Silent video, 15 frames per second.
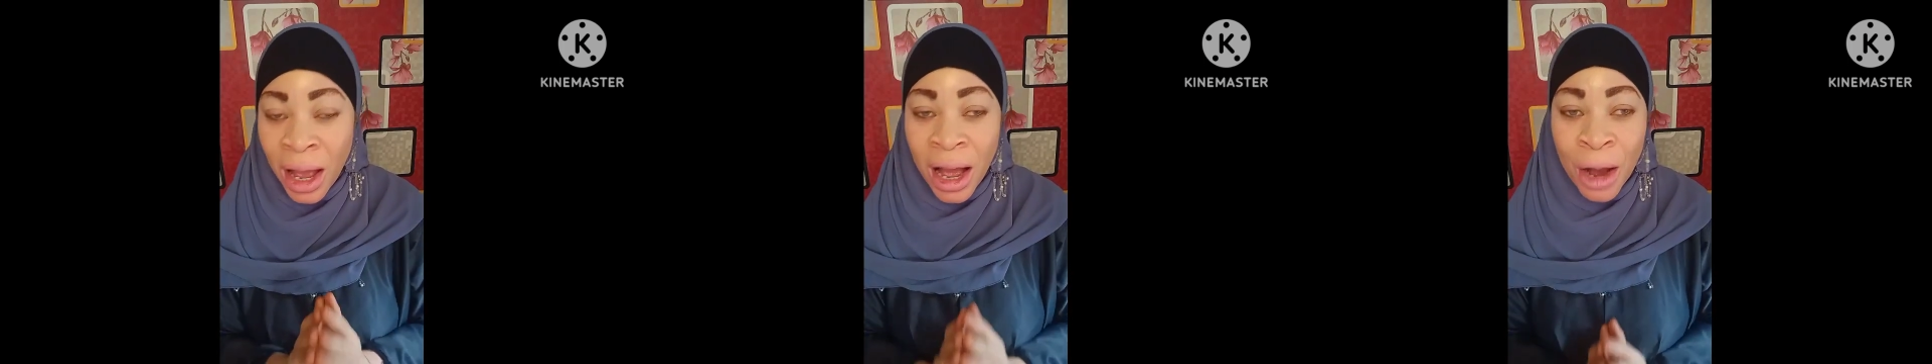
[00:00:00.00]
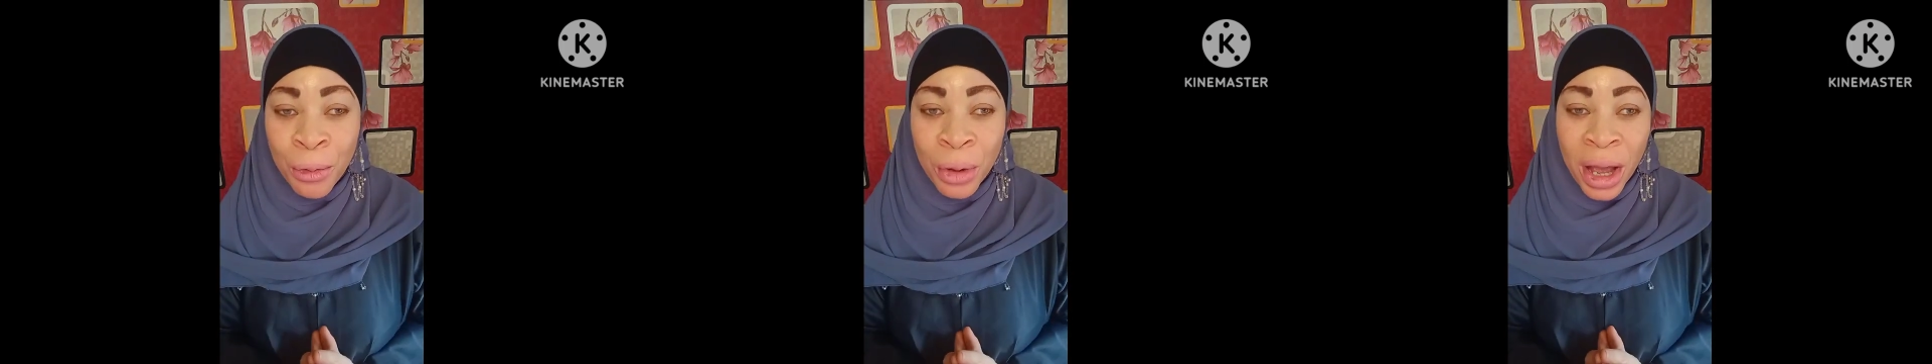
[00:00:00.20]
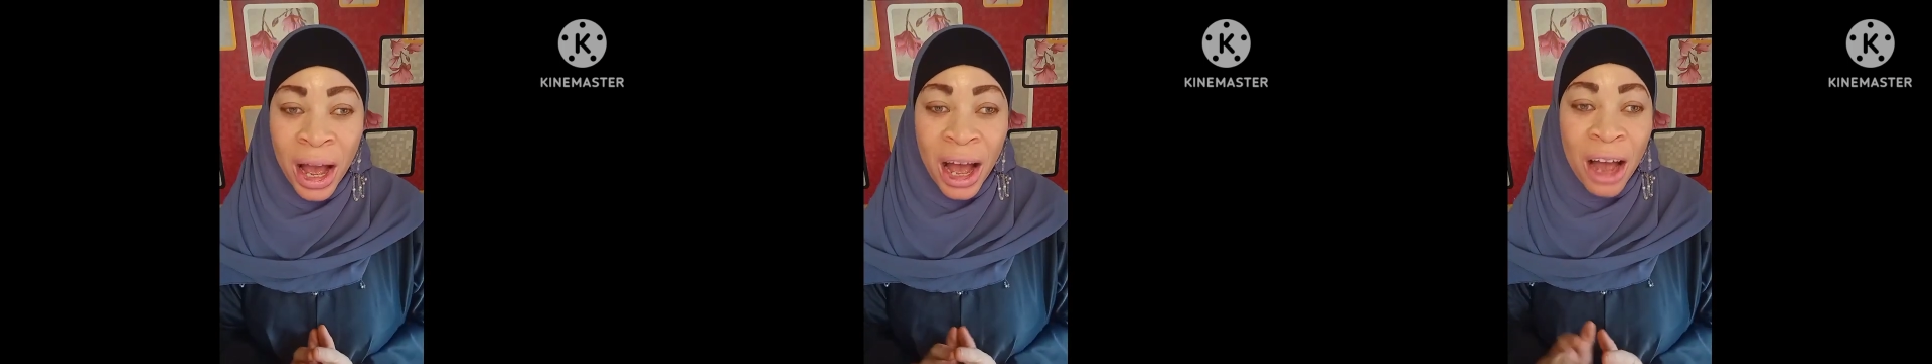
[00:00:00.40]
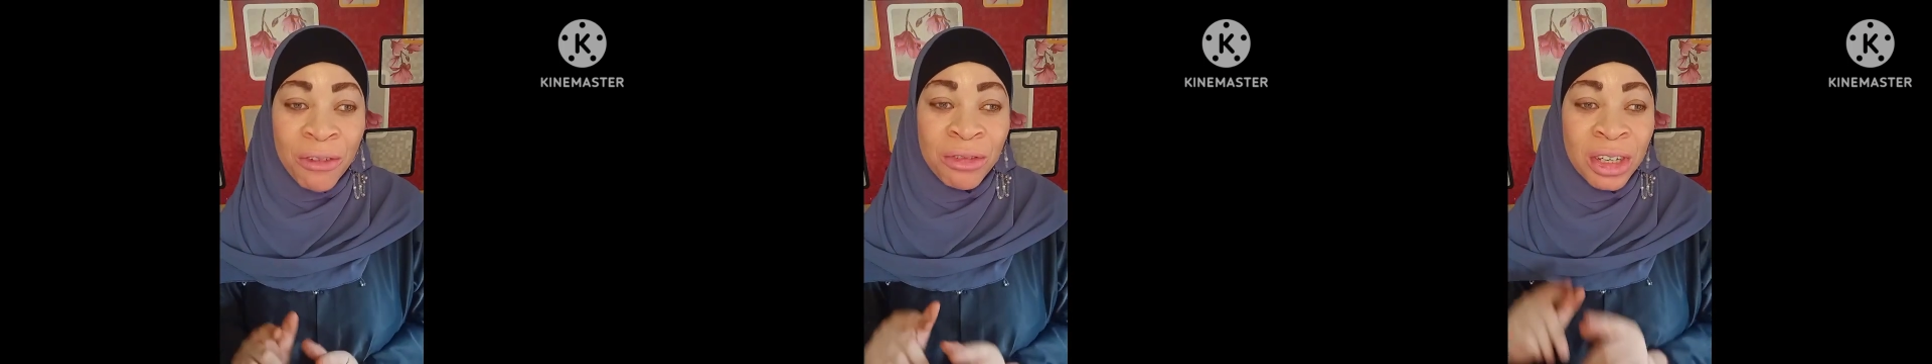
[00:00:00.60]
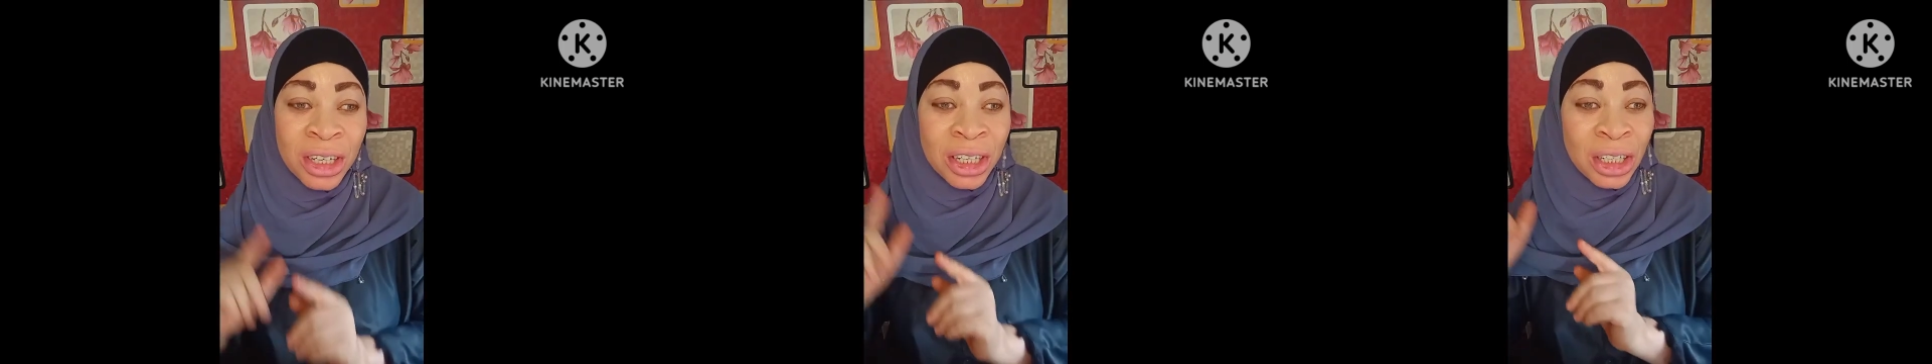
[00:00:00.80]
and we
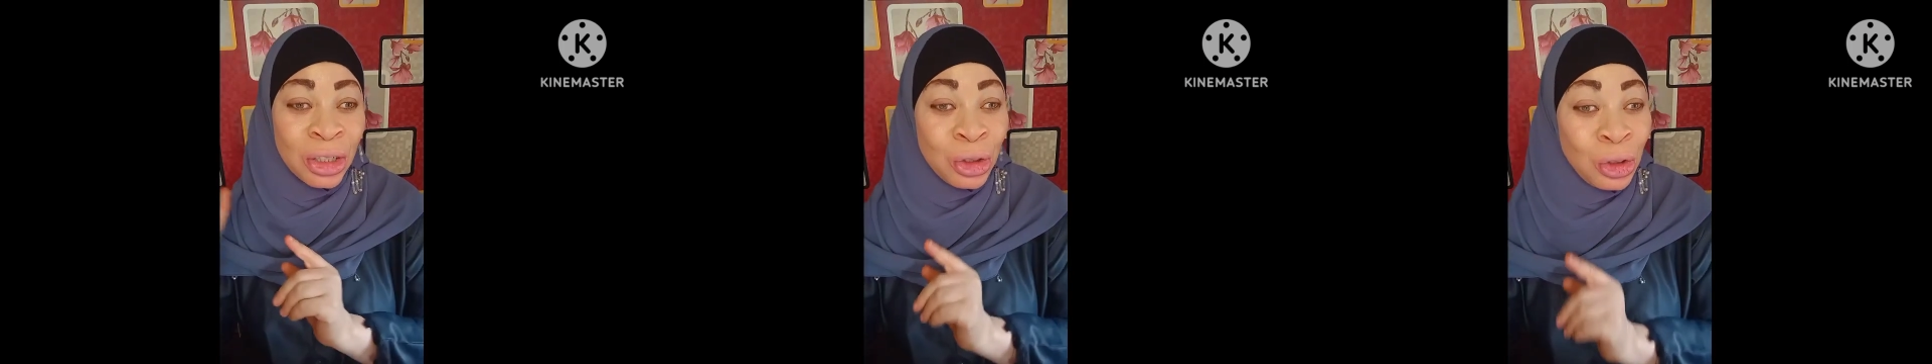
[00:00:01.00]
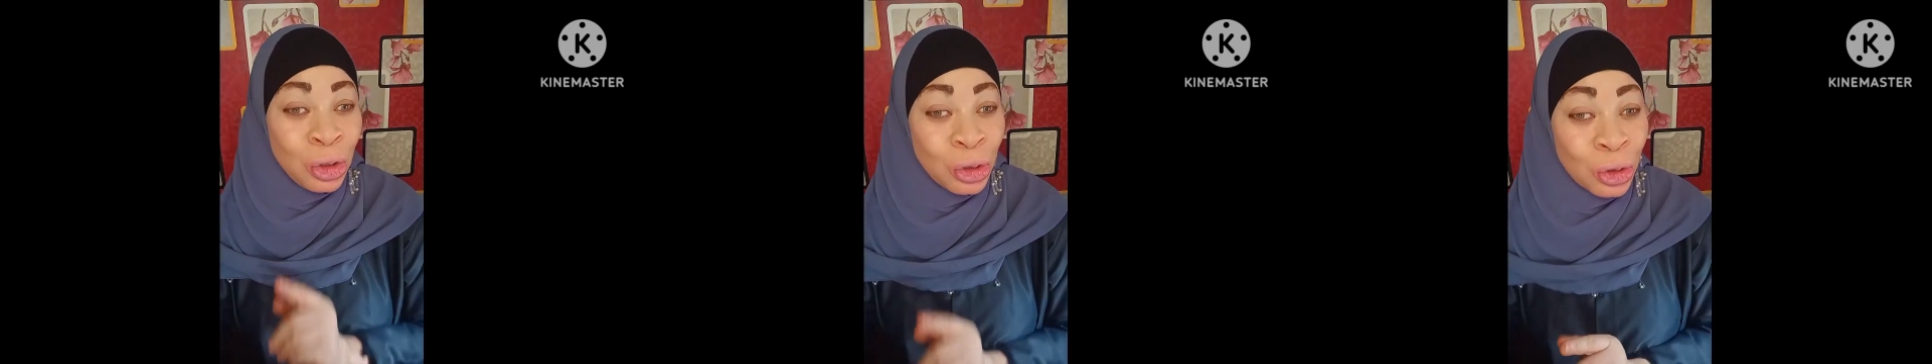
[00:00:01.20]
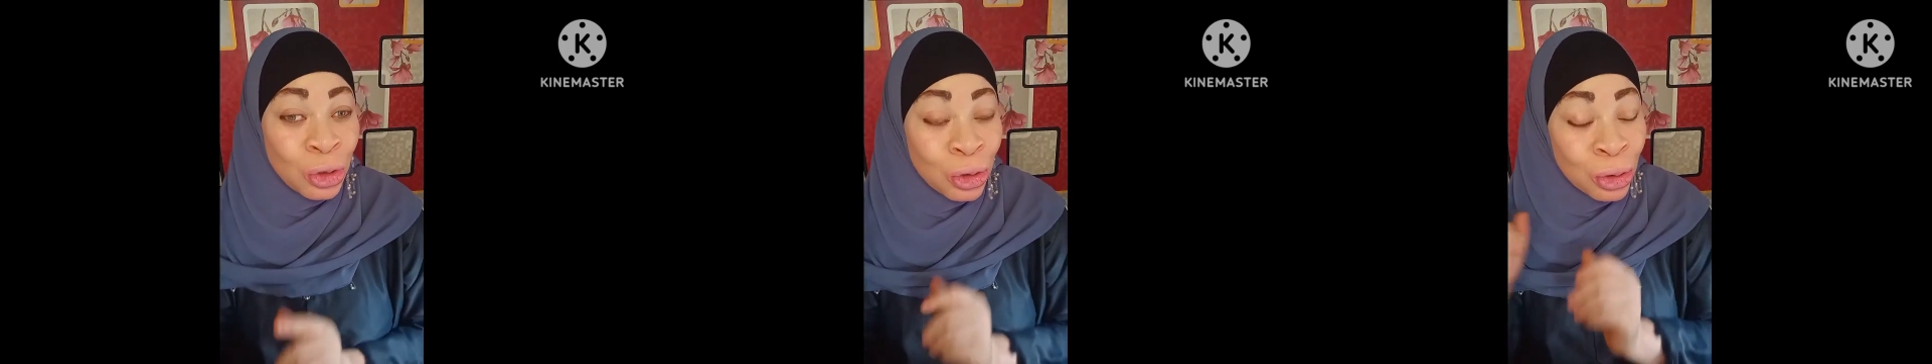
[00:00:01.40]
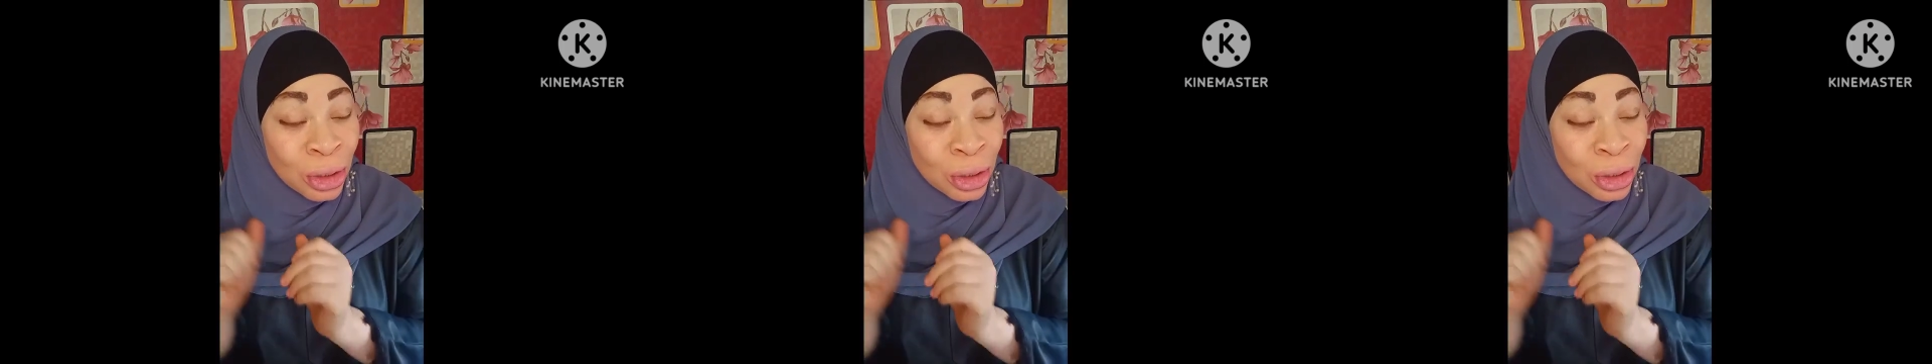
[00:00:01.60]
have the reduced